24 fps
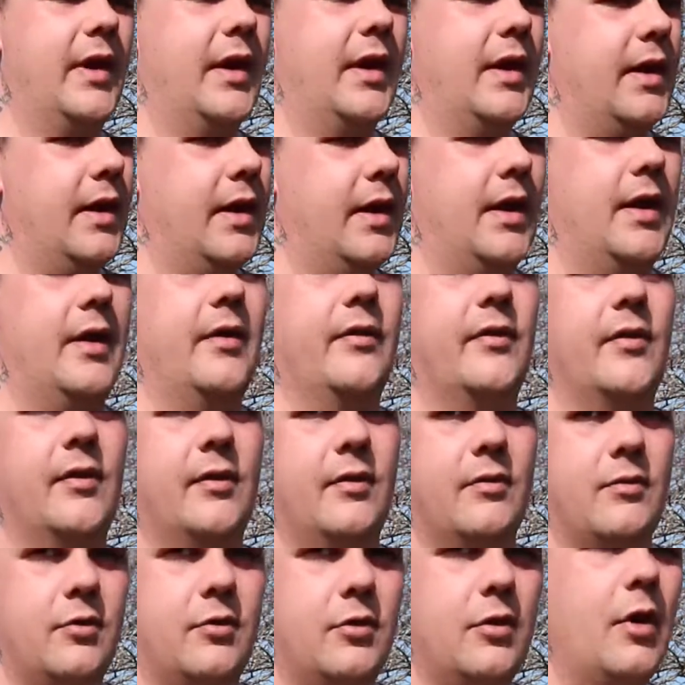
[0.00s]
it is
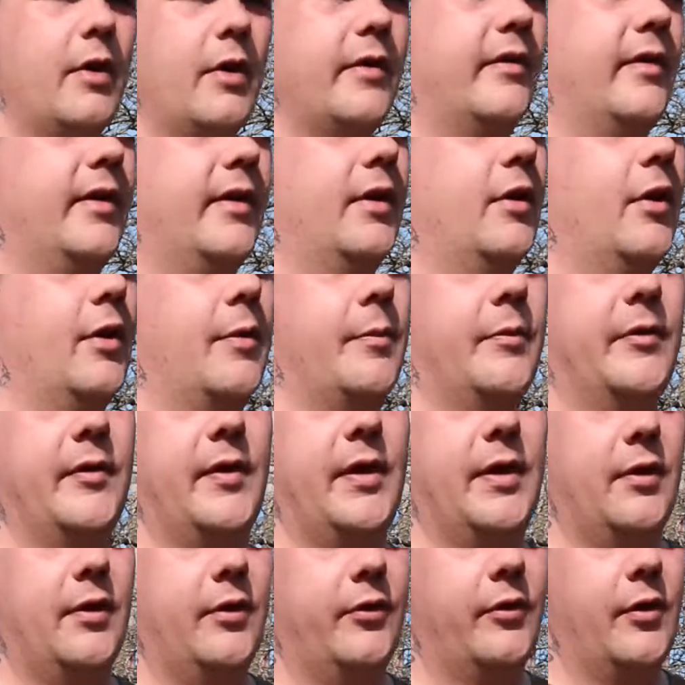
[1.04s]

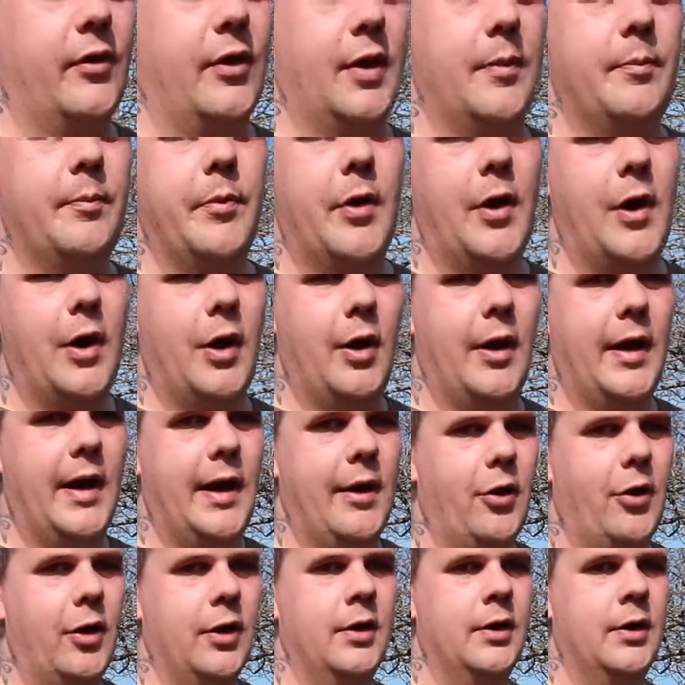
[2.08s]
99% of the time pilot
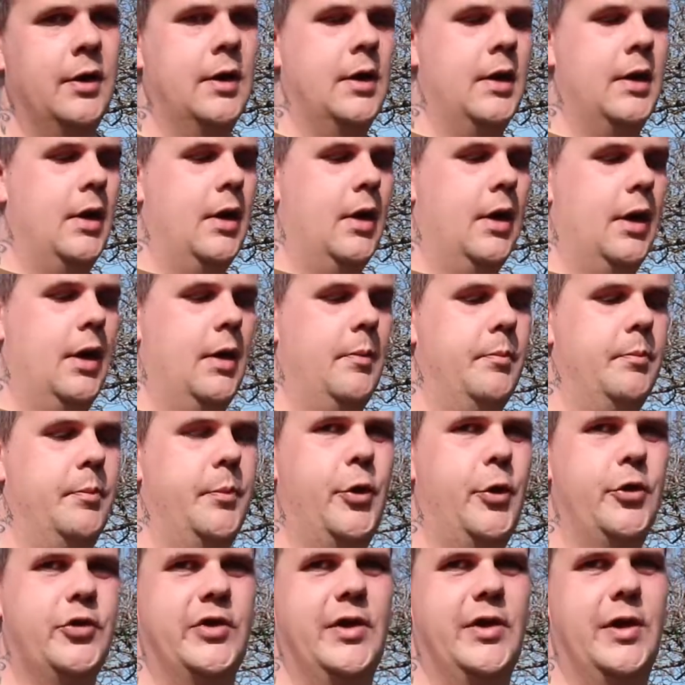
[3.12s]
error.
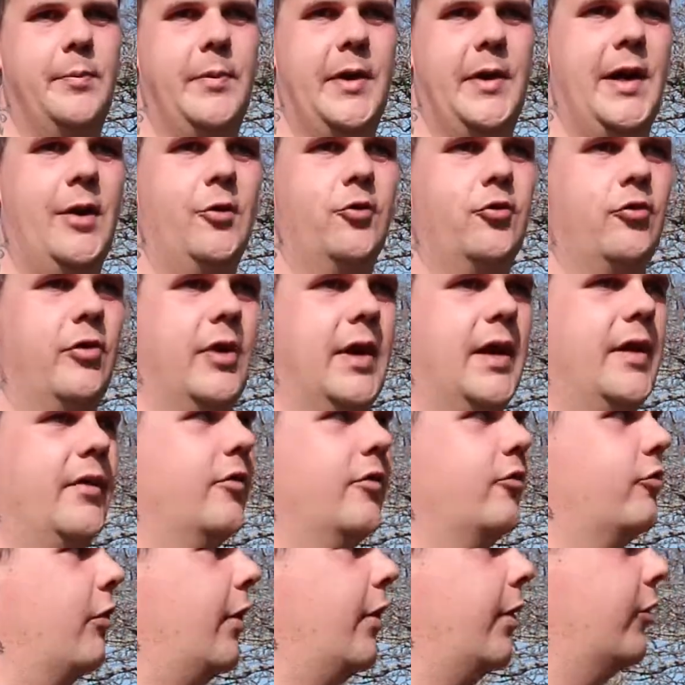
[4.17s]
Pushing the boundaries,
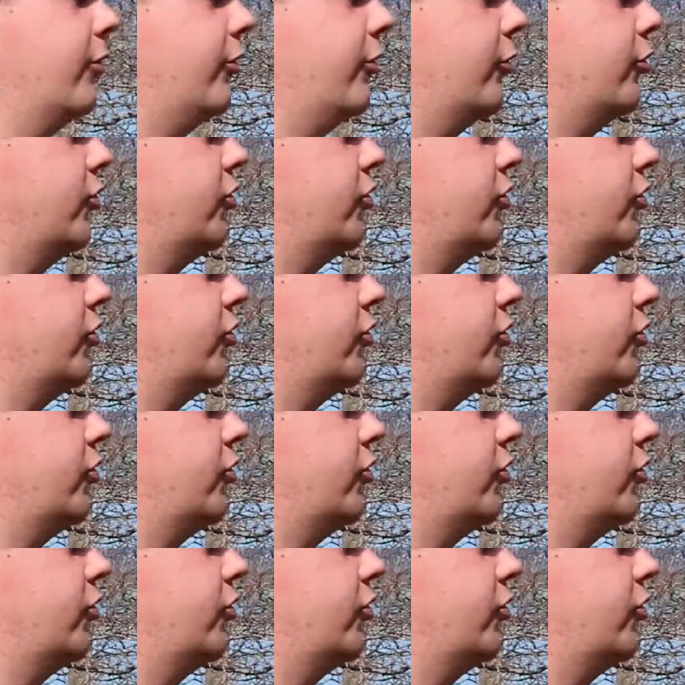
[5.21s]
trying to do